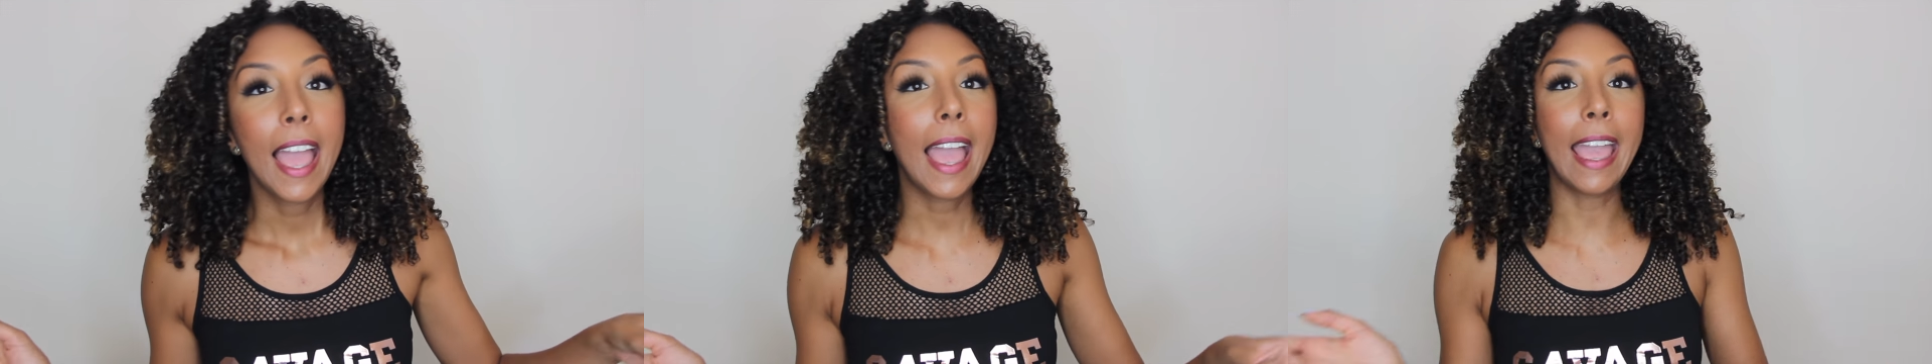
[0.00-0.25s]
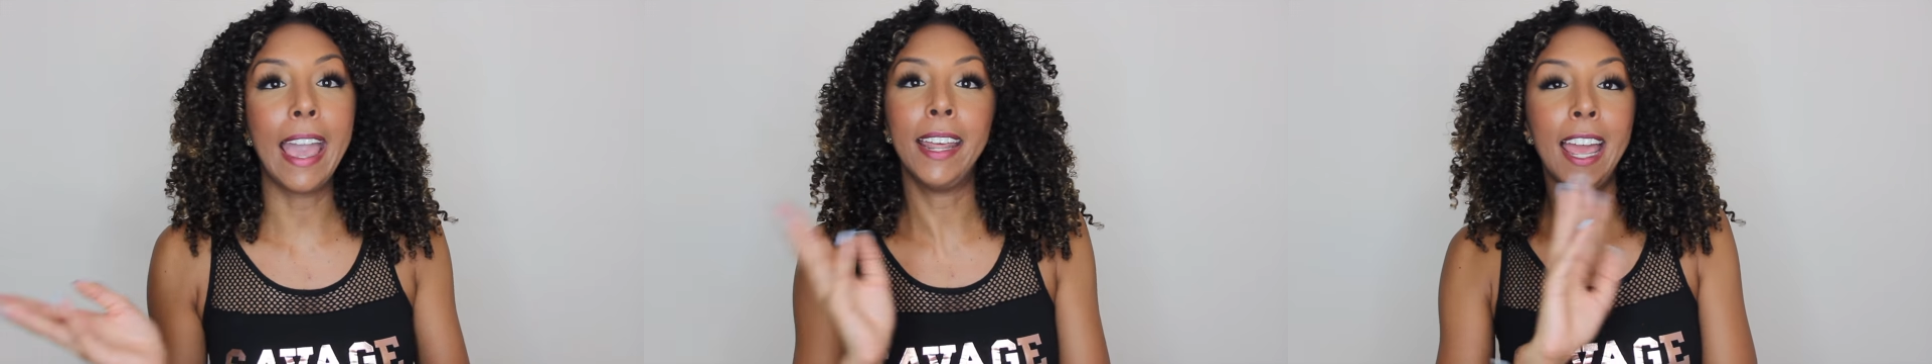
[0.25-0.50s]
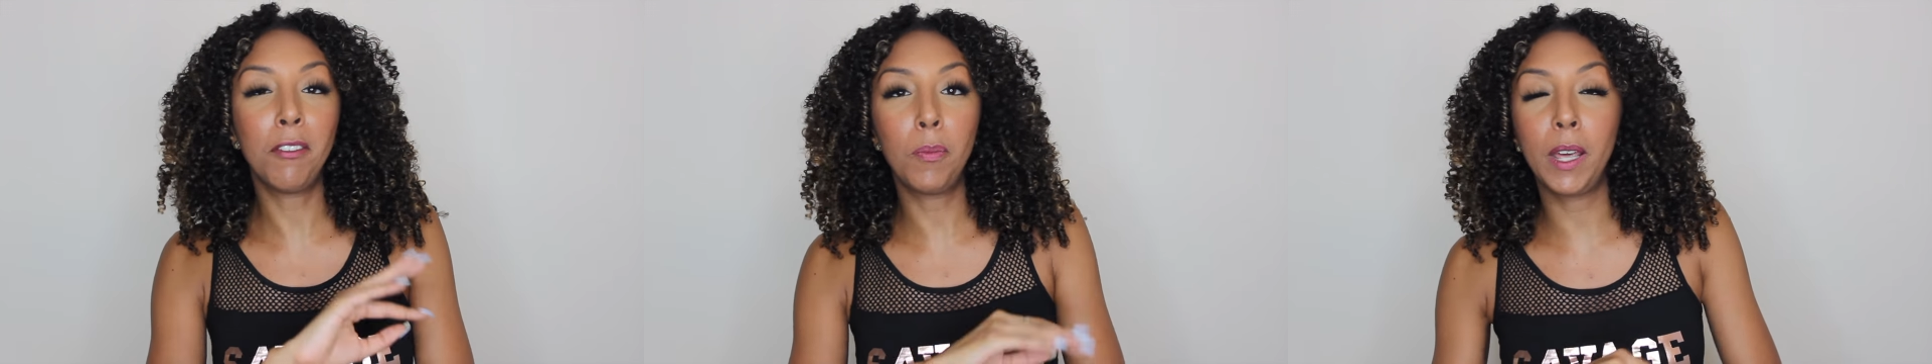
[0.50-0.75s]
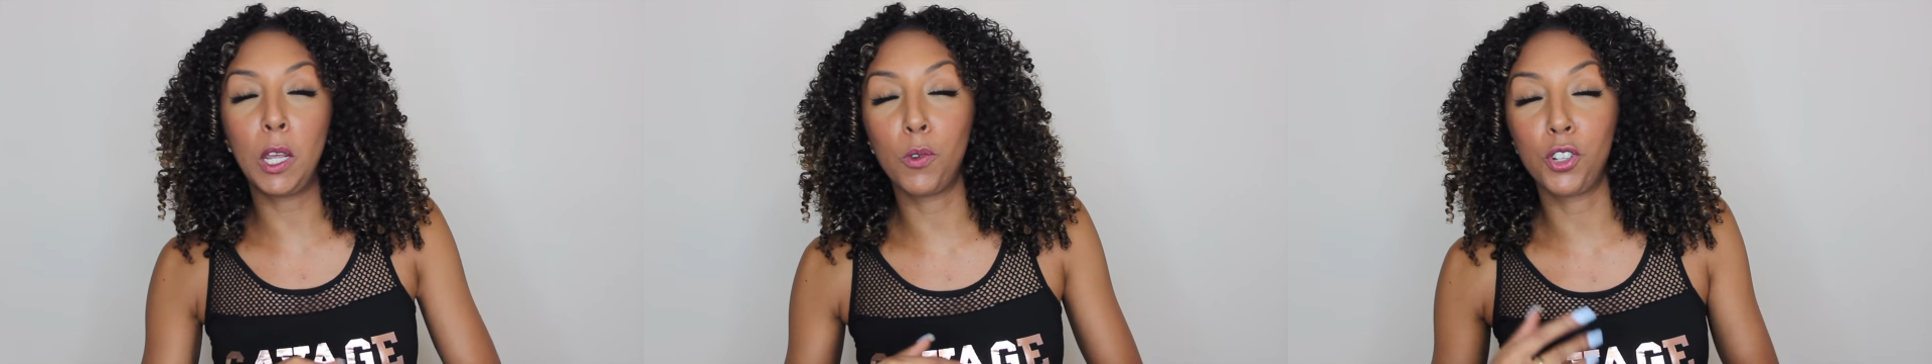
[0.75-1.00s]
and
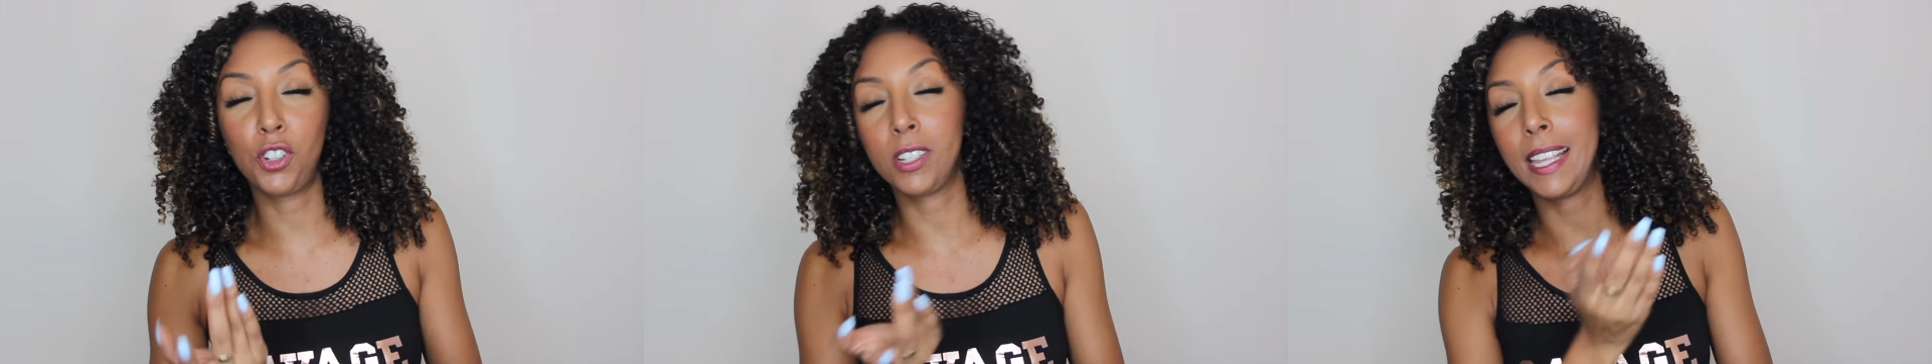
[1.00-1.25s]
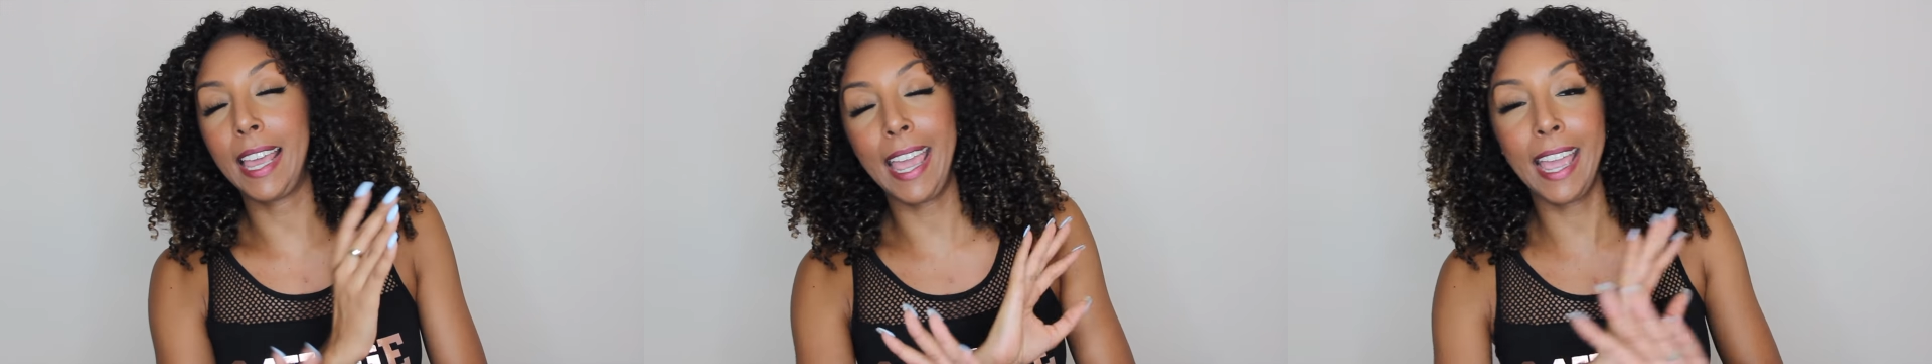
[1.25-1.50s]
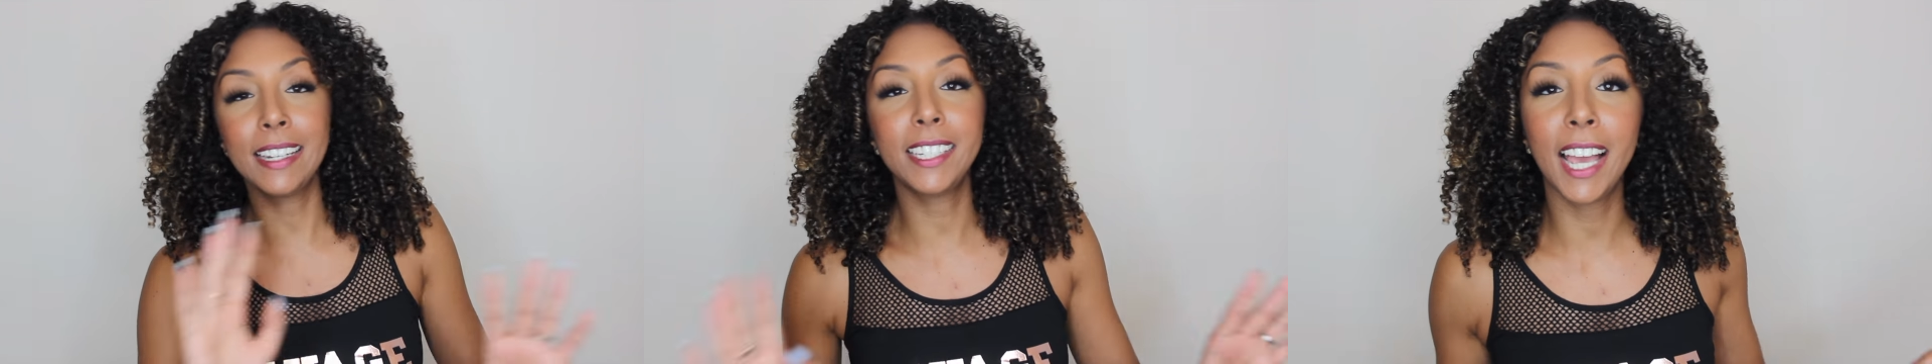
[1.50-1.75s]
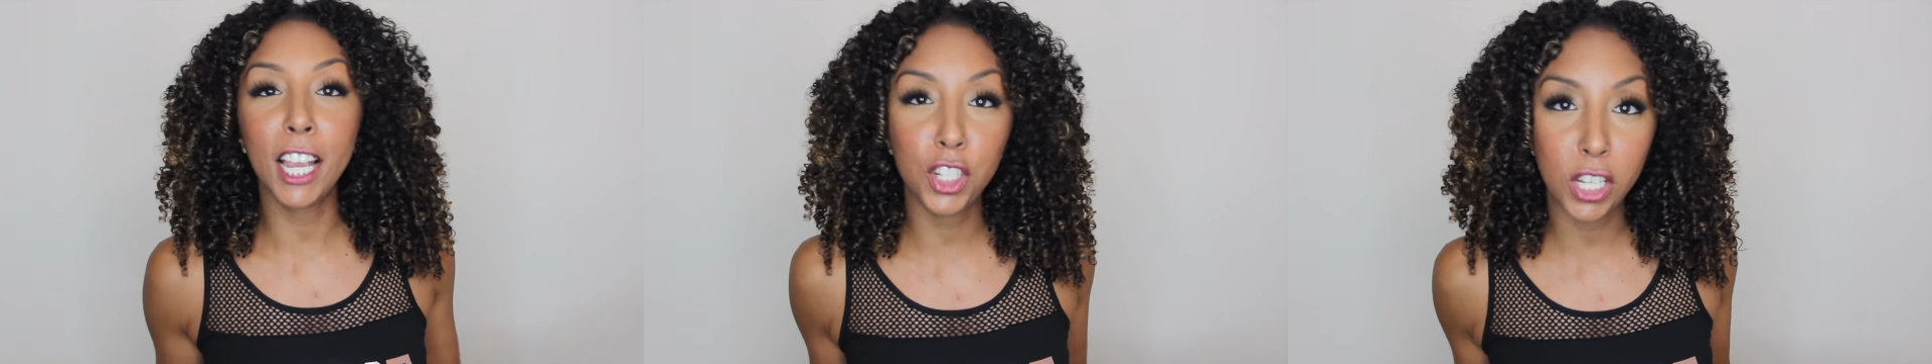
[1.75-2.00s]
everybody was just
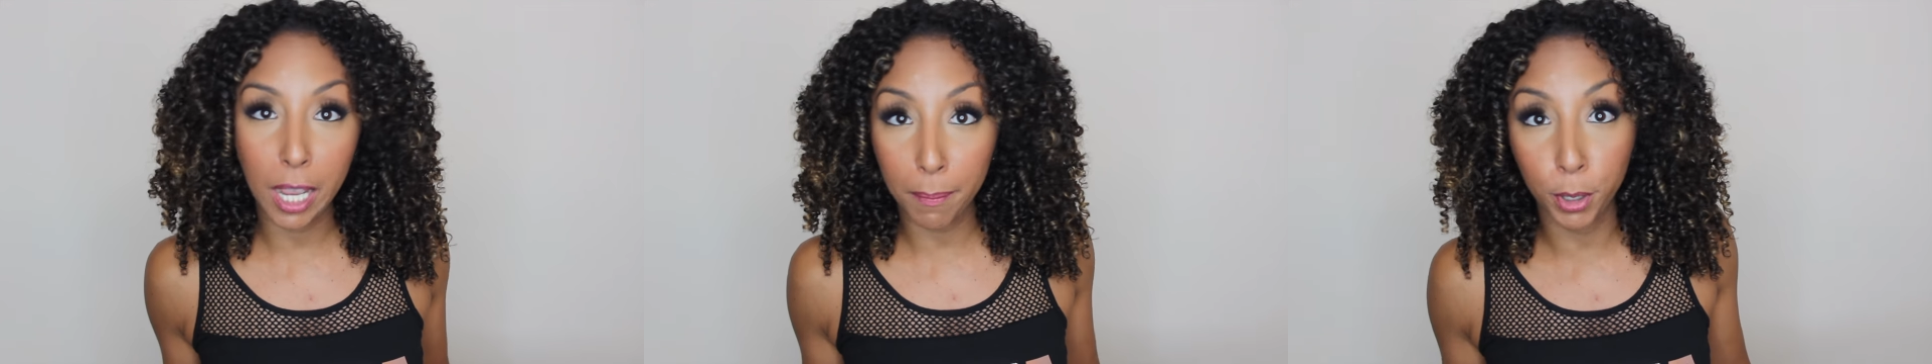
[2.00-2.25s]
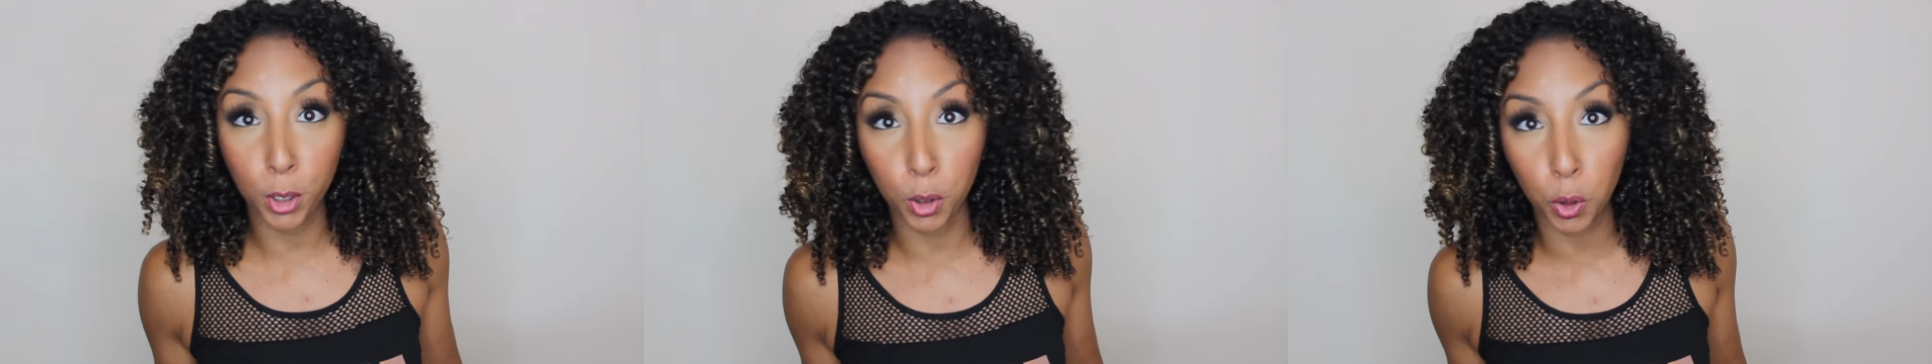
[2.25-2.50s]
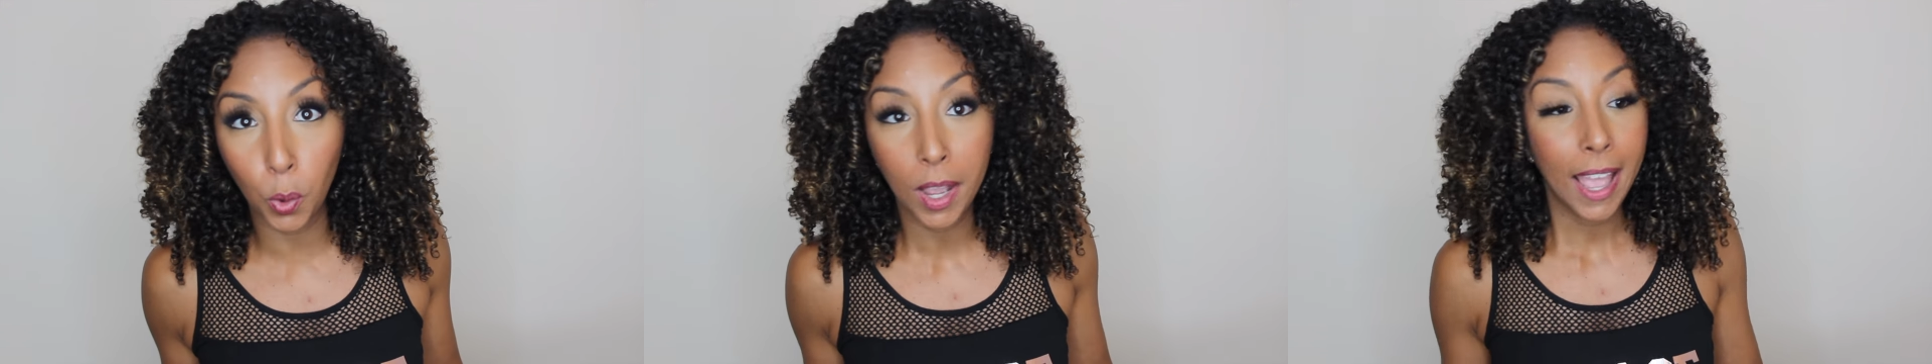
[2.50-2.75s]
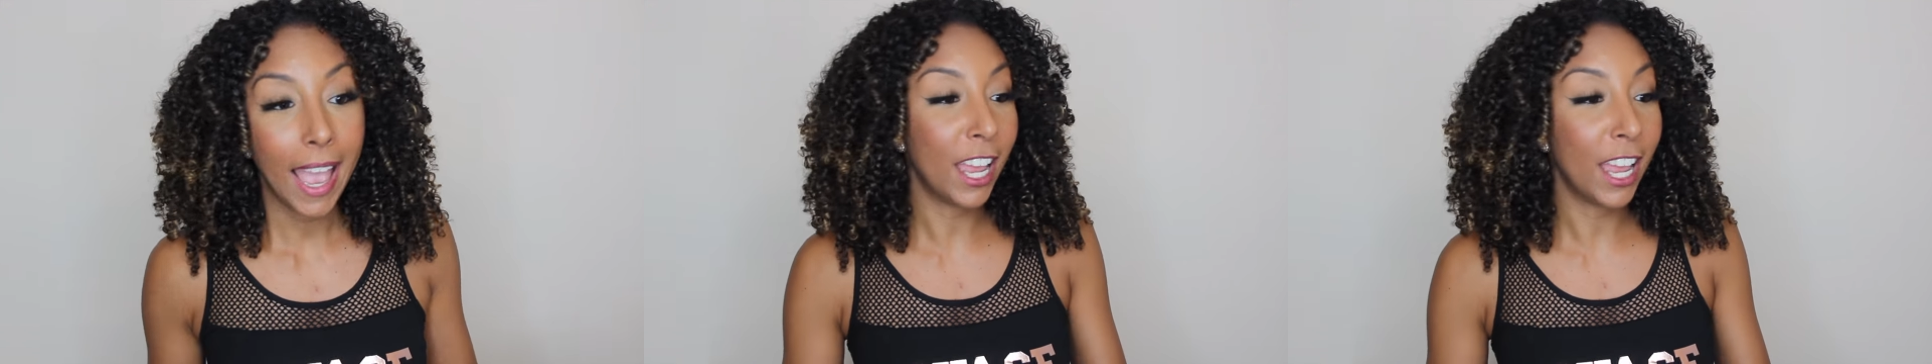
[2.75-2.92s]
anti-shampoo